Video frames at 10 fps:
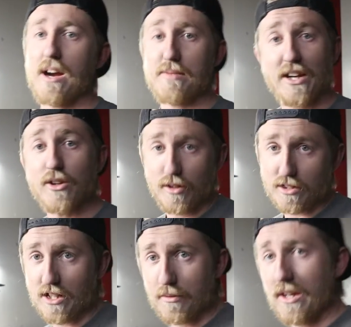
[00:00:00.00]
I mean, I knew it
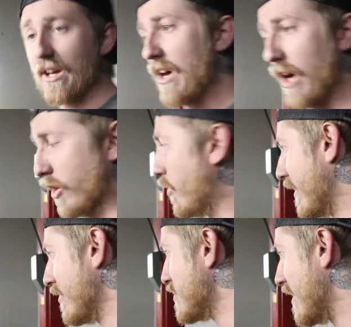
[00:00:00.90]
was going to be a
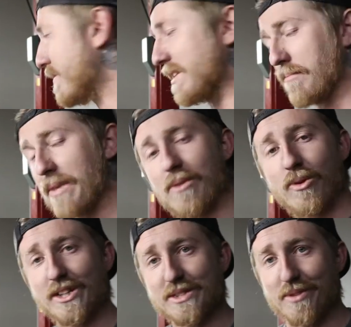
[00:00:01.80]
quicker job than the beat
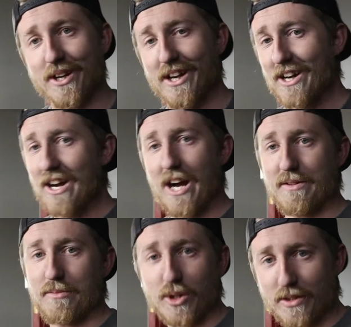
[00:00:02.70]
was, but, I
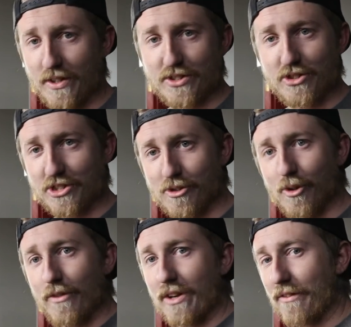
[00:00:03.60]
mean, both of us are just grooving.